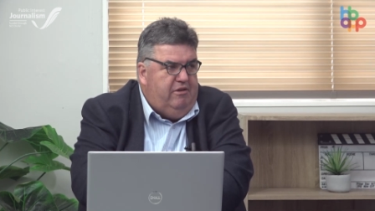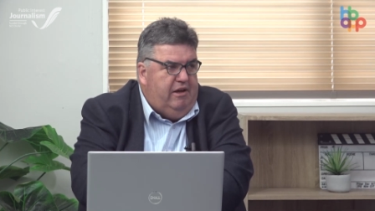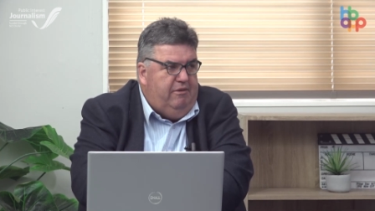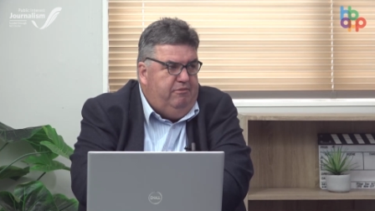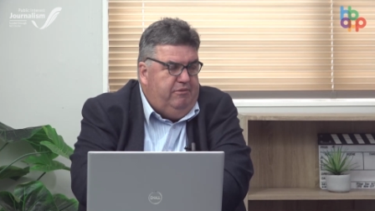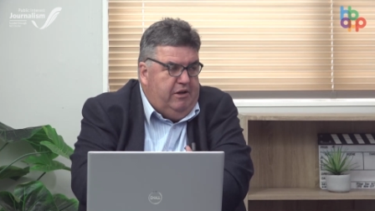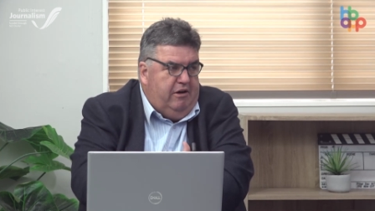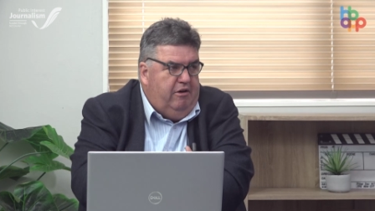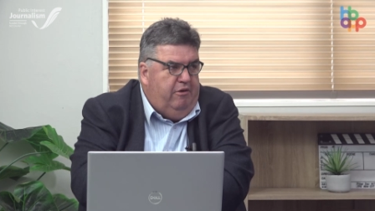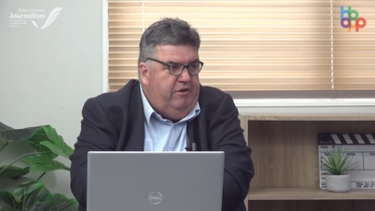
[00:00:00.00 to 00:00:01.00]

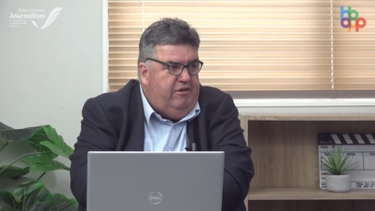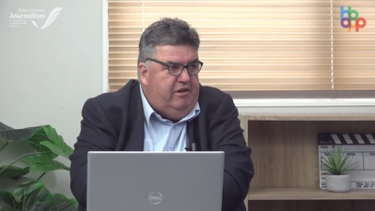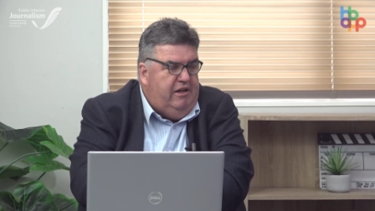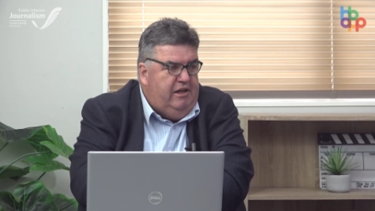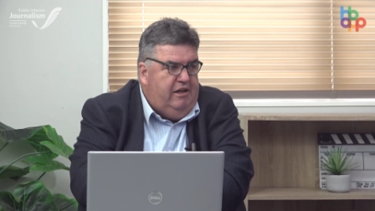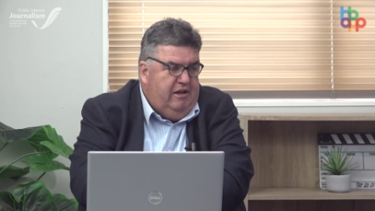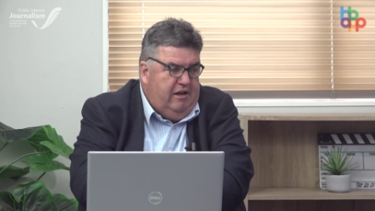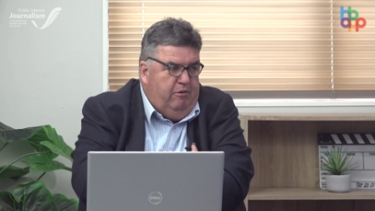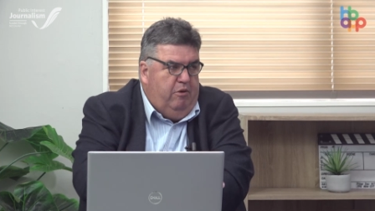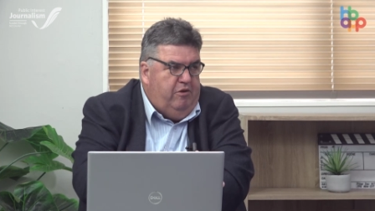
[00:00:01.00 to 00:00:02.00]
obviously
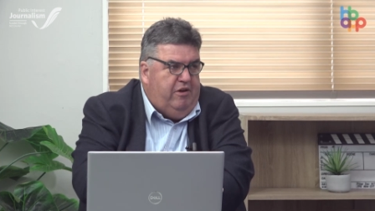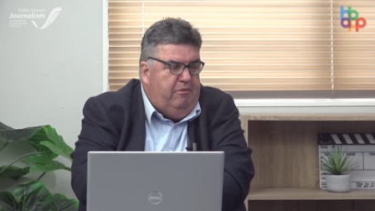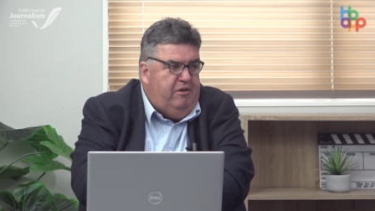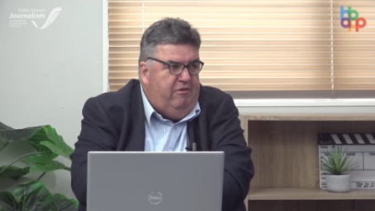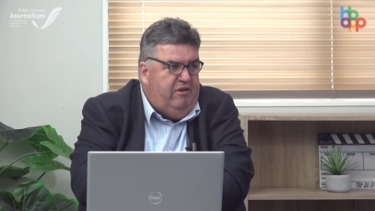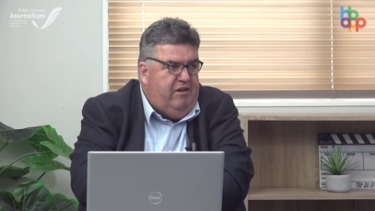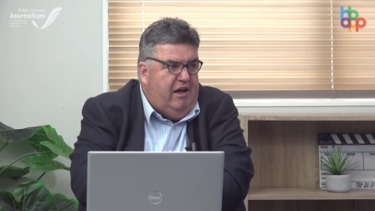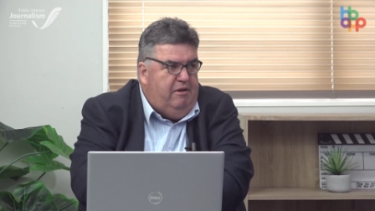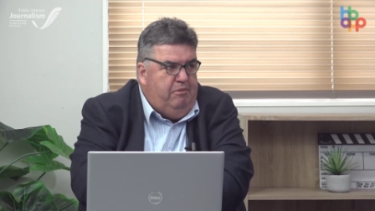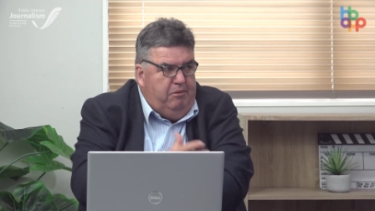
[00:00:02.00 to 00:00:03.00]
there were some
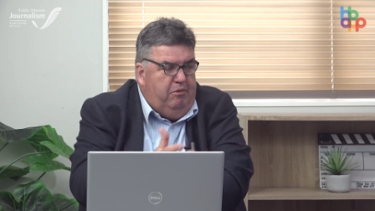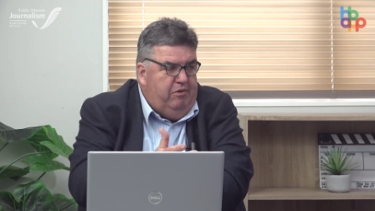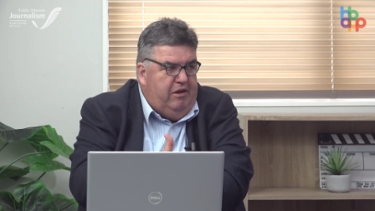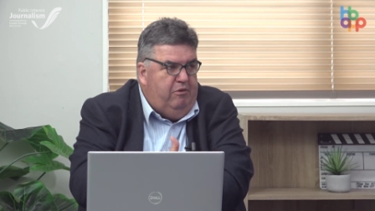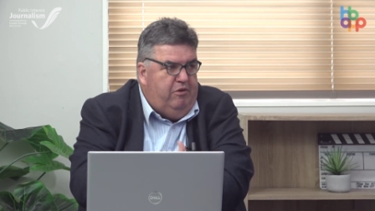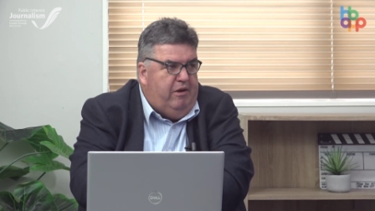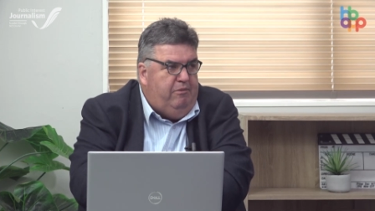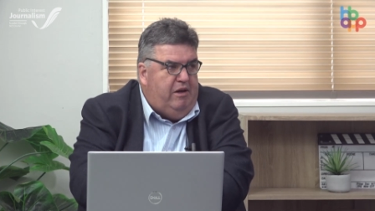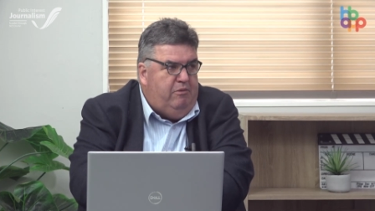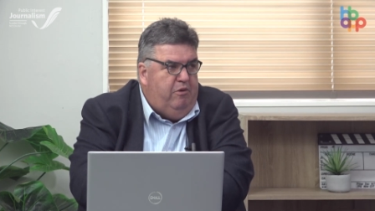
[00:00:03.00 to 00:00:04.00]
devastated people, there were some
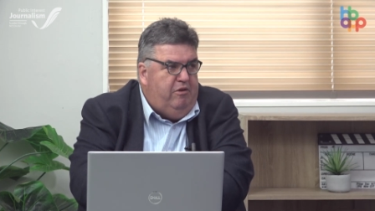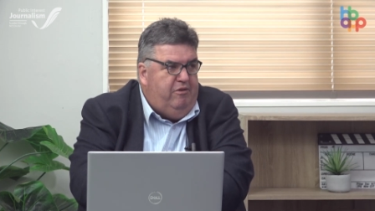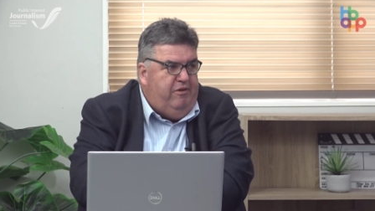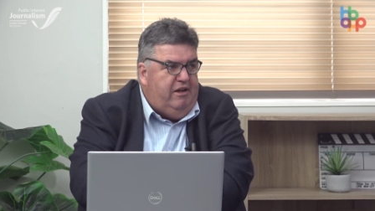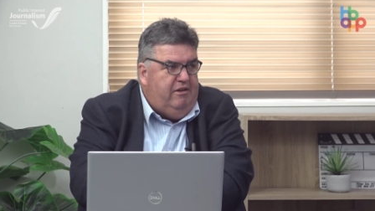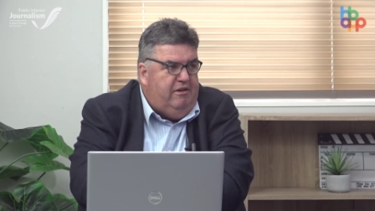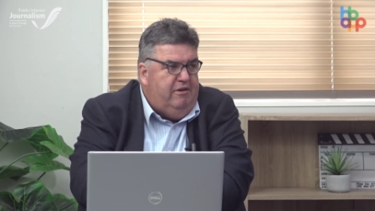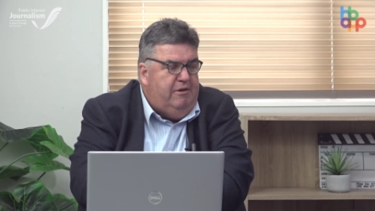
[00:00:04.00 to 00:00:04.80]
that weren't affected.